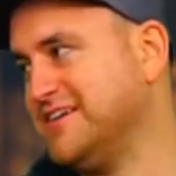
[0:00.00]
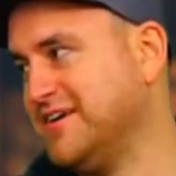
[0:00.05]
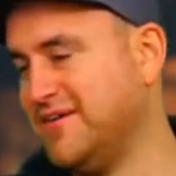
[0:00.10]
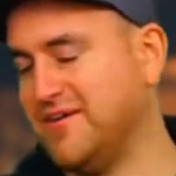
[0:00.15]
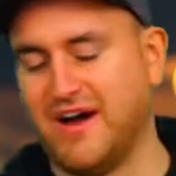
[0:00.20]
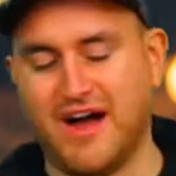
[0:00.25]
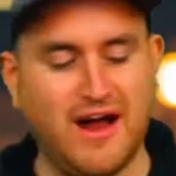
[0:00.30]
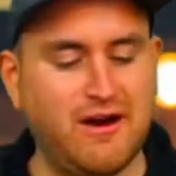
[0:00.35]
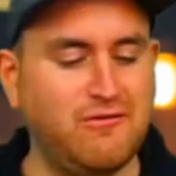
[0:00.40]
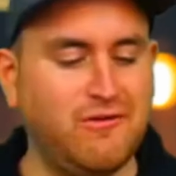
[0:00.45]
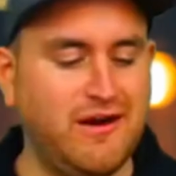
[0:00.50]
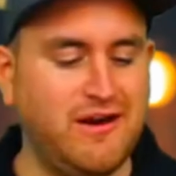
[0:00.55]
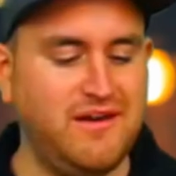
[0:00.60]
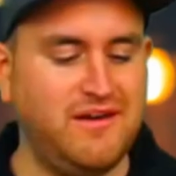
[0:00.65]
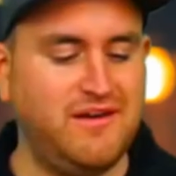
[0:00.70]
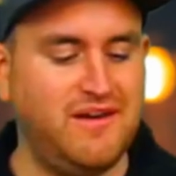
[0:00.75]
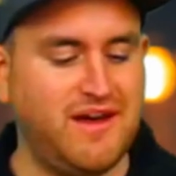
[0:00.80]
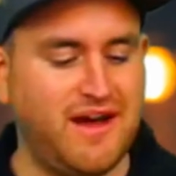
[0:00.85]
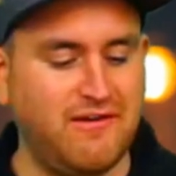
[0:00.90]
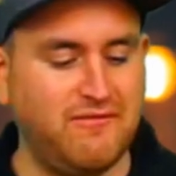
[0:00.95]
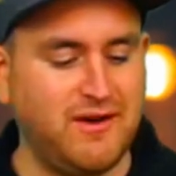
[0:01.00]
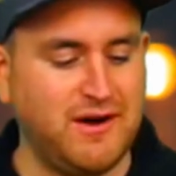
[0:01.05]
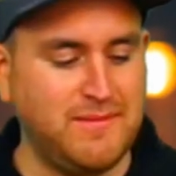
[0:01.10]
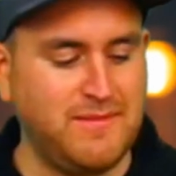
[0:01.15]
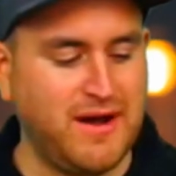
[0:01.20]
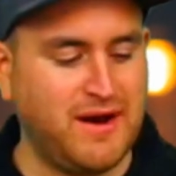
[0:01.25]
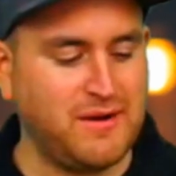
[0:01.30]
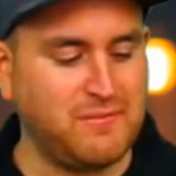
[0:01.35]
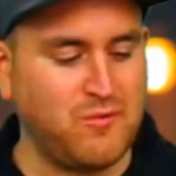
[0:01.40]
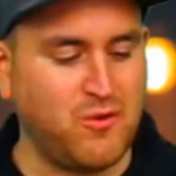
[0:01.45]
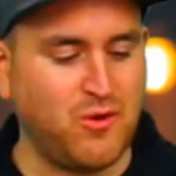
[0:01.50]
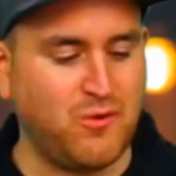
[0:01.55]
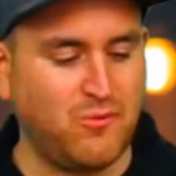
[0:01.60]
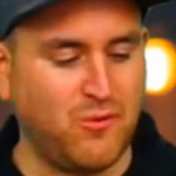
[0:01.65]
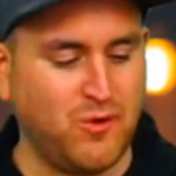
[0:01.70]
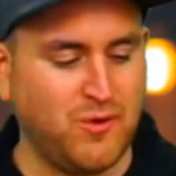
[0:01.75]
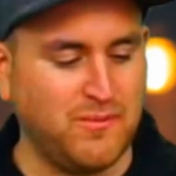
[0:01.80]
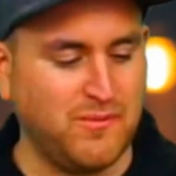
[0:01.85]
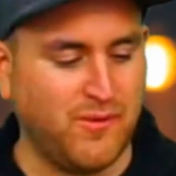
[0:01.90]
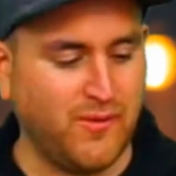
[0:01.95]
So I read about it more
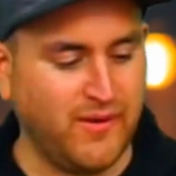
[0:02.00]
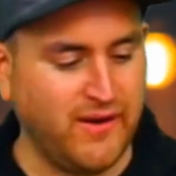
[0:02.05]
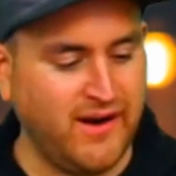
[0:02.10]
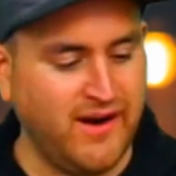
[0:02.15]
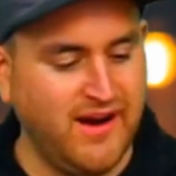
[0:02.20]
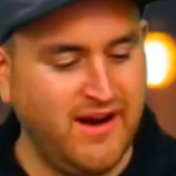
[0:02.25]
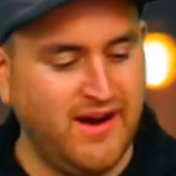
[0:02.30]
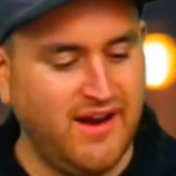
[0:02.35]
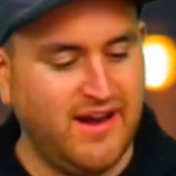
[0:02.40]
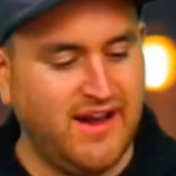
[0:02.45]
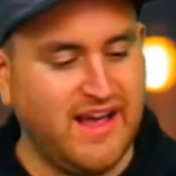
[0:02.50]
and more and more,